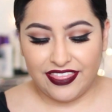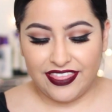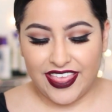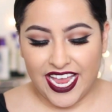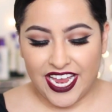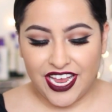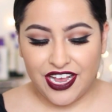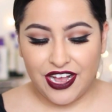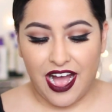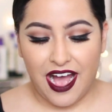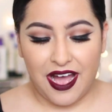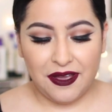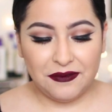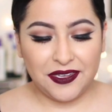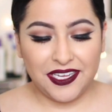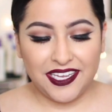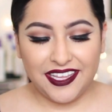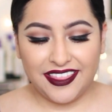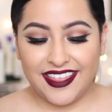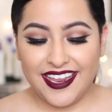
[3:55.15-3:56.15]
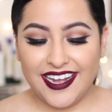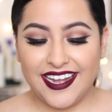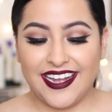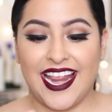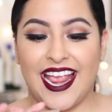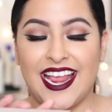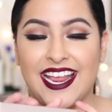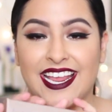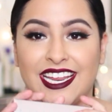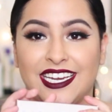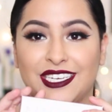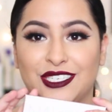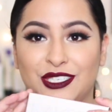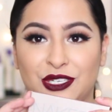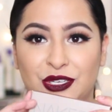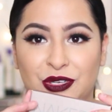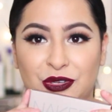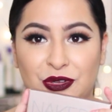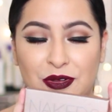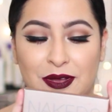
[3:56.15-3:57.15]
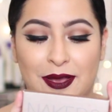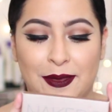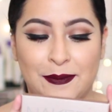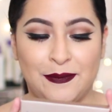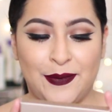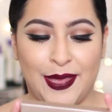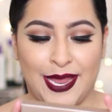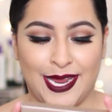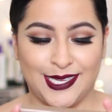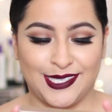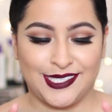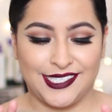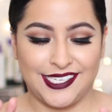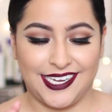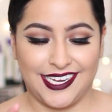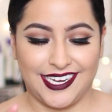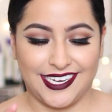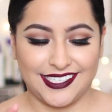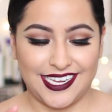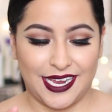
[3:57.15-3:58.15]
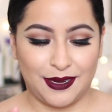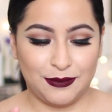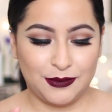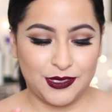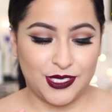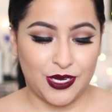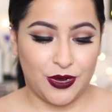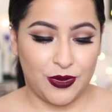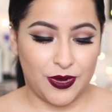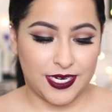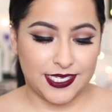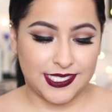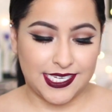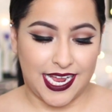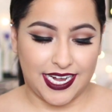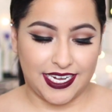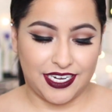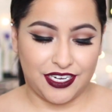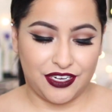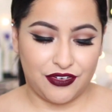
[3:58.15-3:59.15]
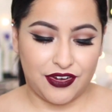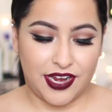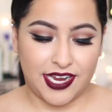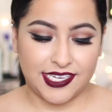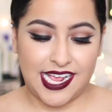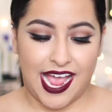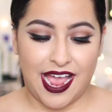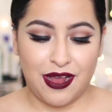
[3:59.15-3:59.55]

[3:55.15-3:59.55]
They got me the Naked two Basics. I'm so excited, you guys.